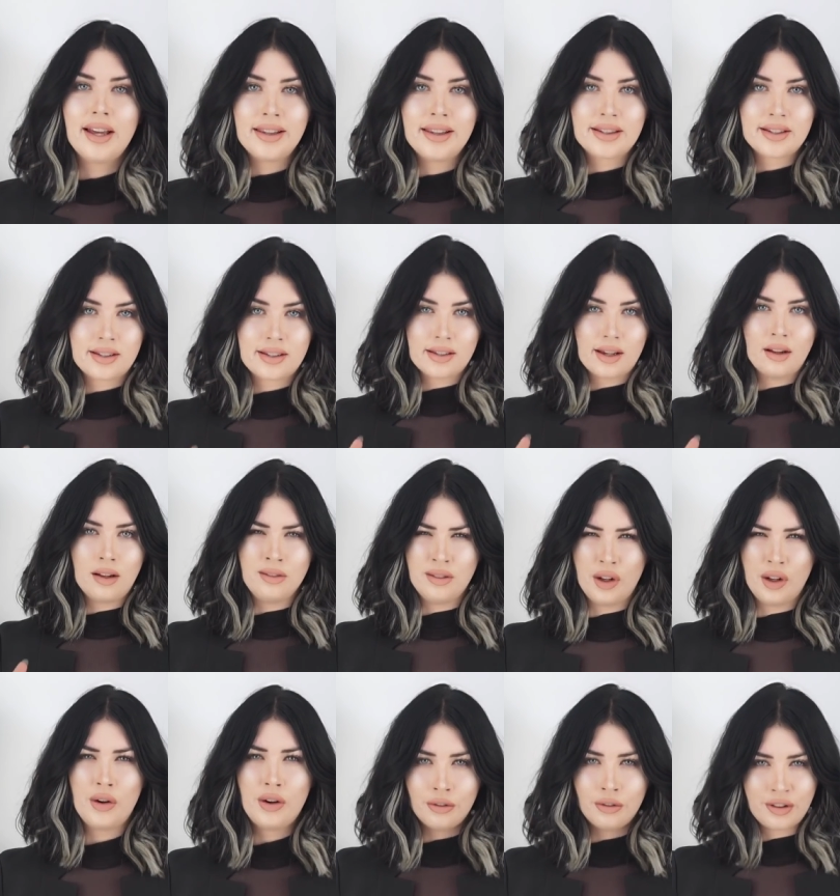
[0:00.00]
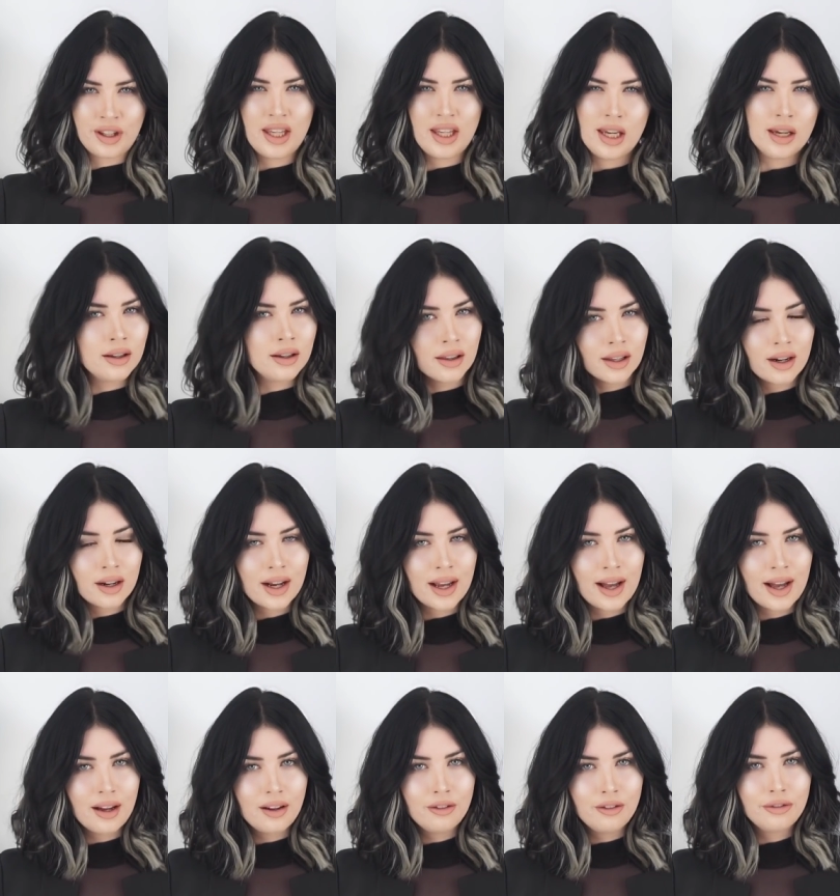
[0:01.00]
It's a lot of gear that I
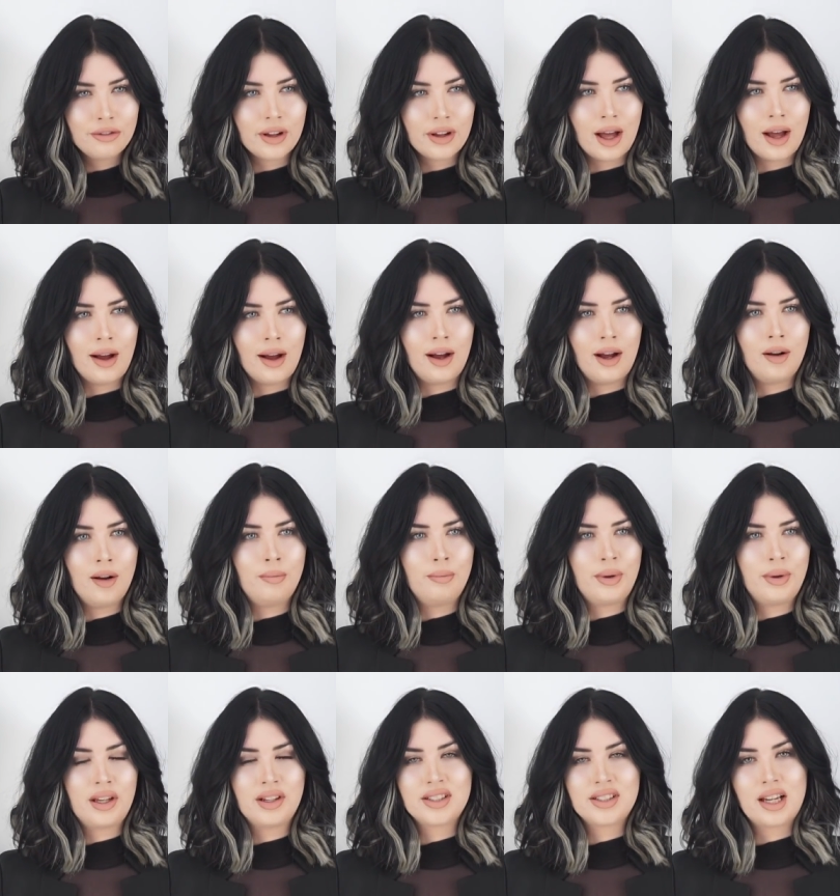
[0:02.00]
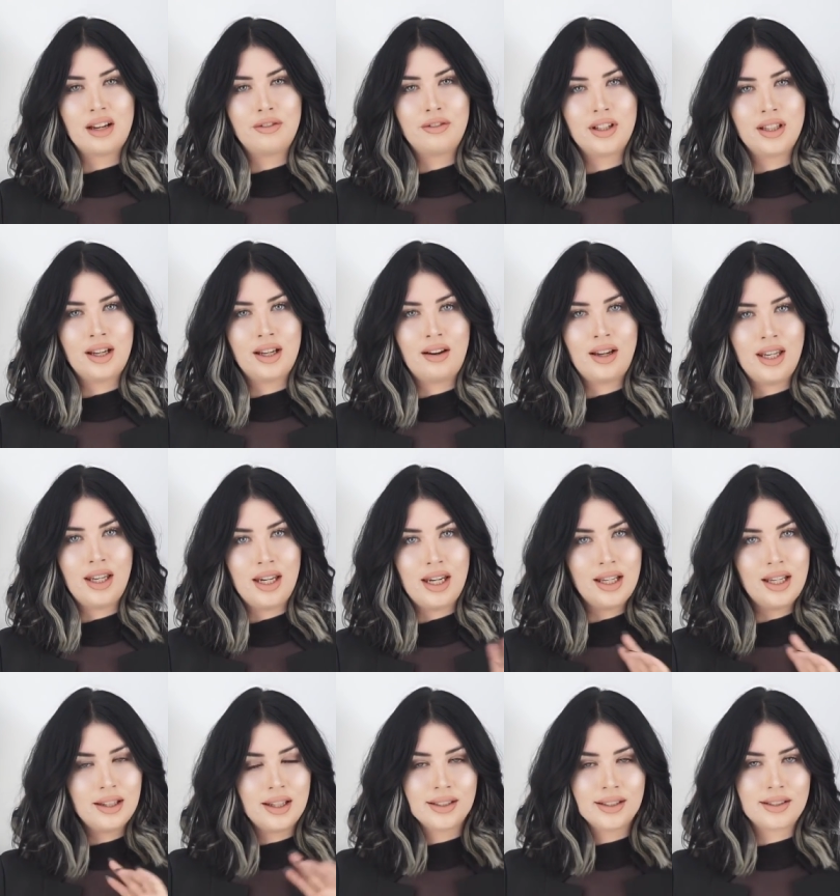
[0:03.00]
have um, because I find that I
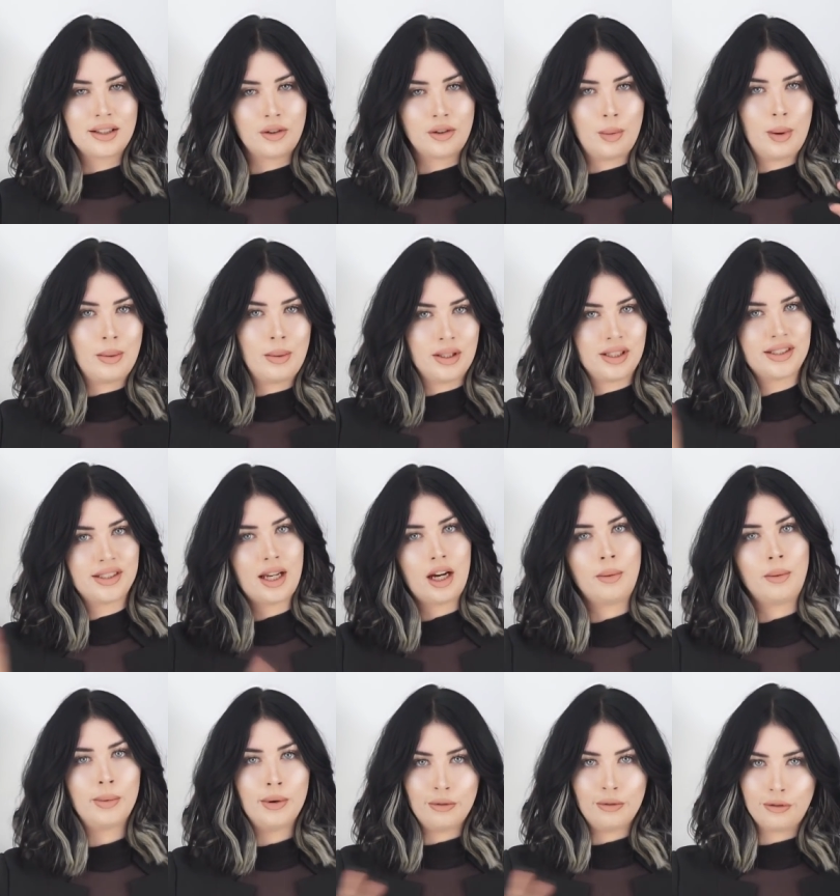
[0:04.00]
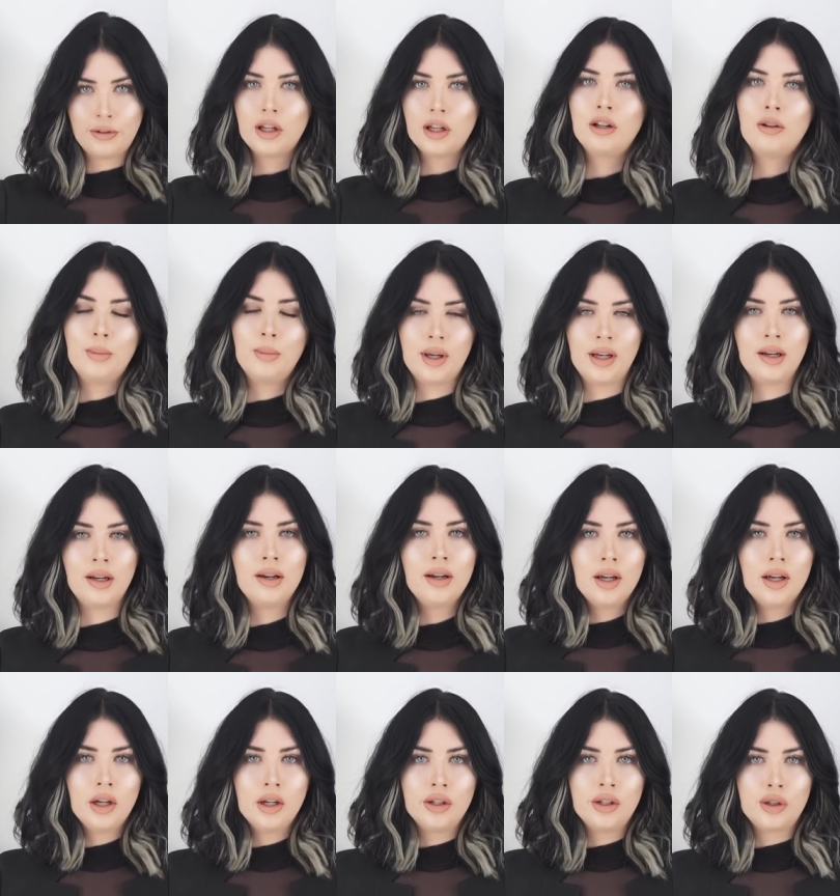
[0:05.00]
need that stuff to be able to set up and film and
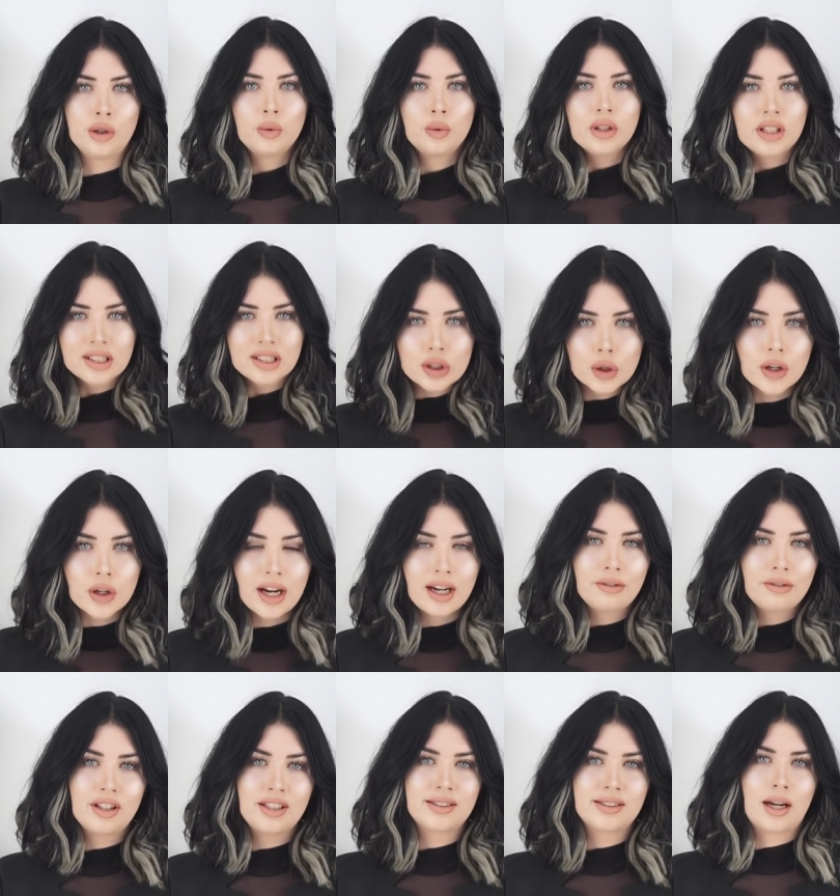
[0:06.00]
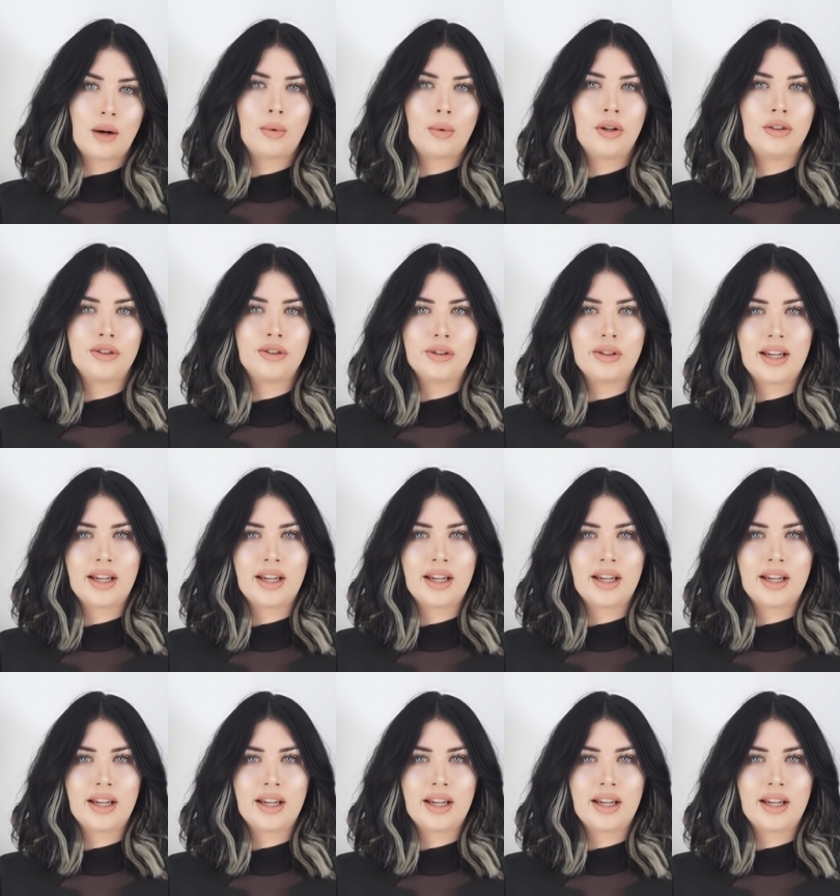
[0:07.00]
do all these creative things that I want to do.